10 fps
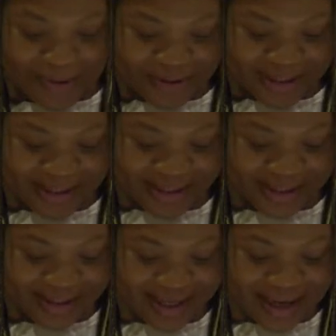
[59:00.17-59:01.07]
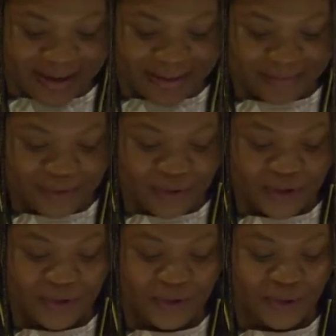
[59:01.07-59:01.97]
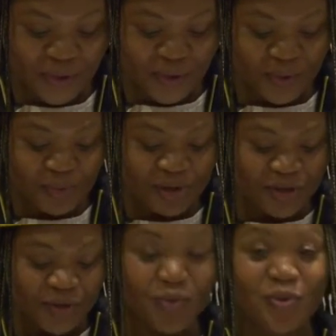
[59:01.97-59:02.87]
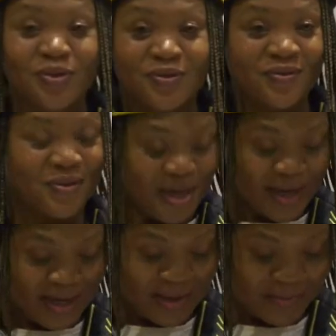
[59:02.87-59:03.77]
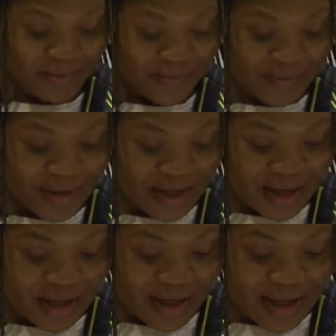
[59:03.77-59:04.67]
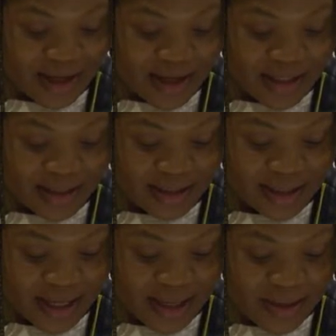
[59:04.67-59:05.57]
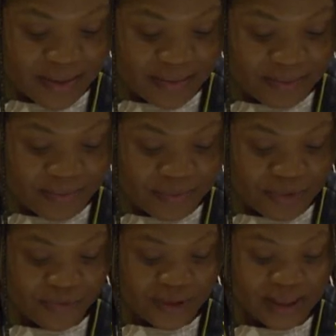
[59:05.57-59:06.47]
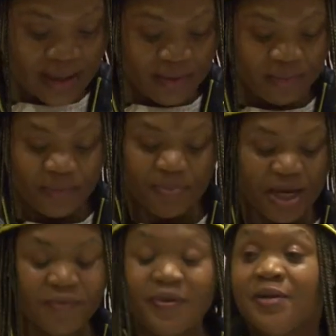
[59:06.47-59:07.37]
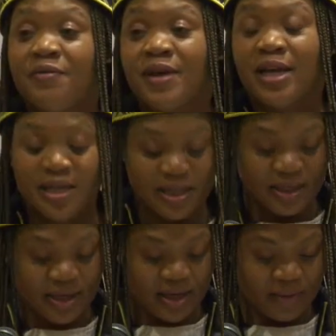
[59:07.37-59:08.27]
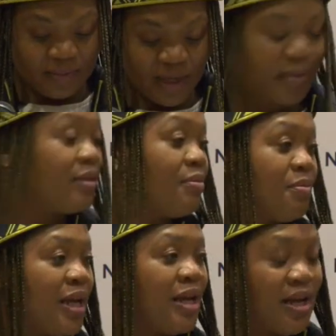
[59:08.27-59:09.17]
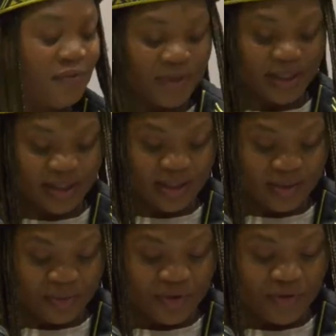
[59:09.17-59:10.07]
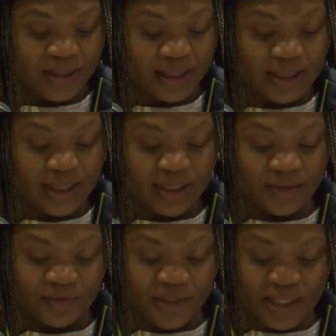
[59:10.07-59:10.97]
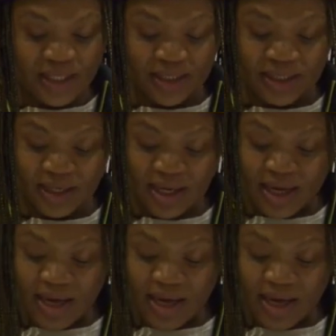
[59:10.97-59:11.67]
Portis, Dr. Sue Petratos, and Professor Ben van Veek, and Ben left us, the previous executive dean,